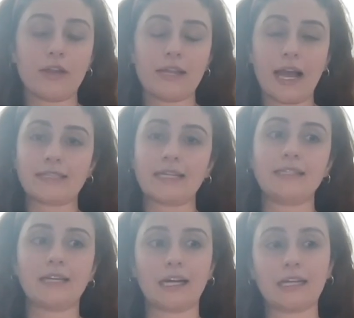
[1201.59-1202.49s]
The next day,
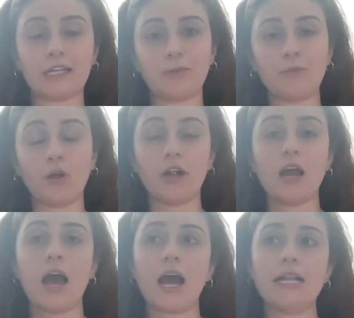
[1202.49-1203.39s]
tug it a little bit more
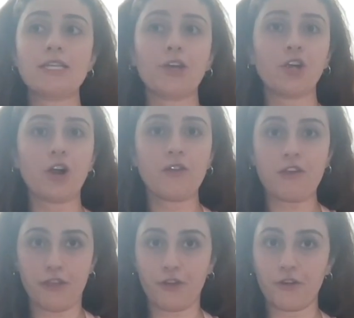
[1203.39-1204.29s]
until you're on the
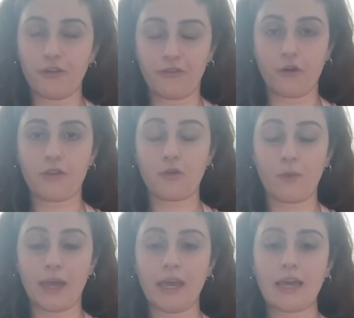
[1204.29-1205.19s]
3rd or 4th
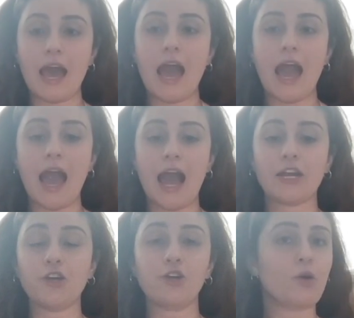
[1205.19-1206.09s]
week and
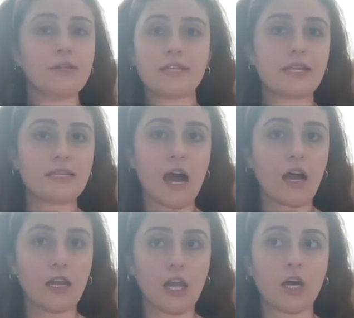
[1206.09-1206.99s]
your corset is not
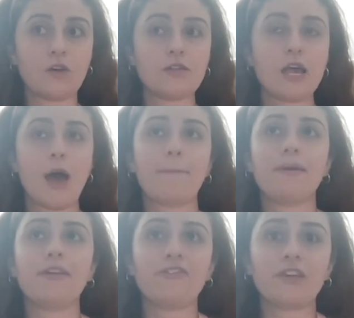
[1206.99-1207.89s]
closed, but
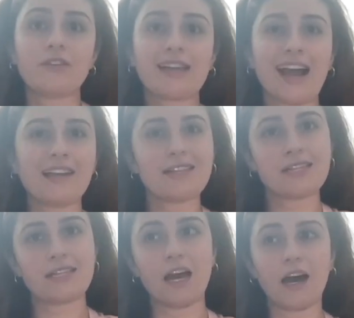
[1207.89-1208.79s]
it feels kind of
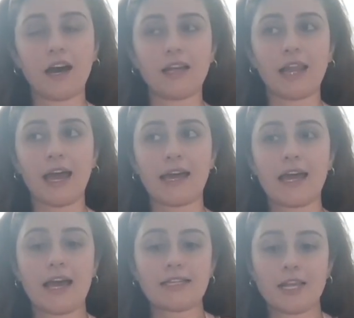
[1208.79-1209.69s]
snug, like
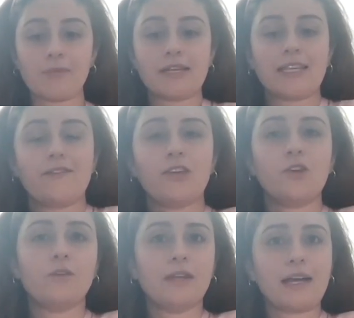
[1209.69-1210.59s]
someone is giving
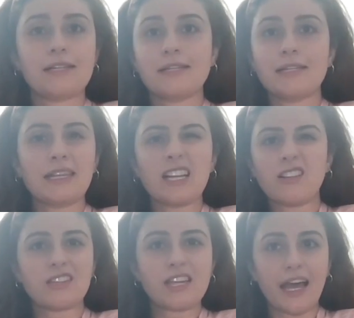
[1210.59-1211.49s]
you a nice little
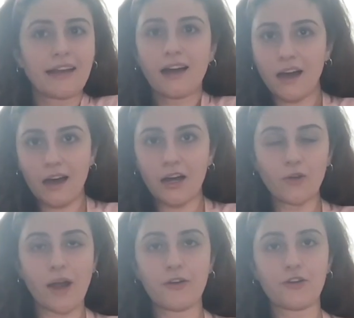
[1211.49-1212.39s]
tight hug
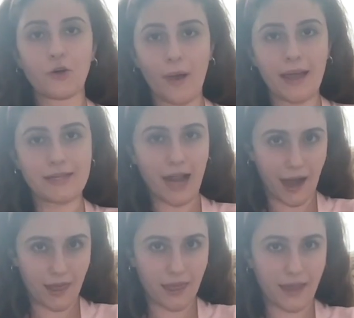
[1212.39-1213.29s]
around your waist
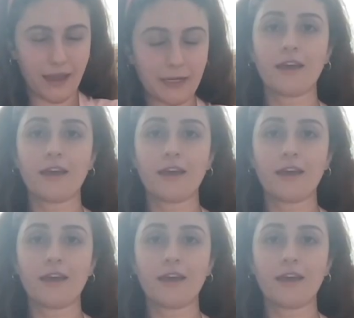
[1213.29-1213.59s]
kind of thing.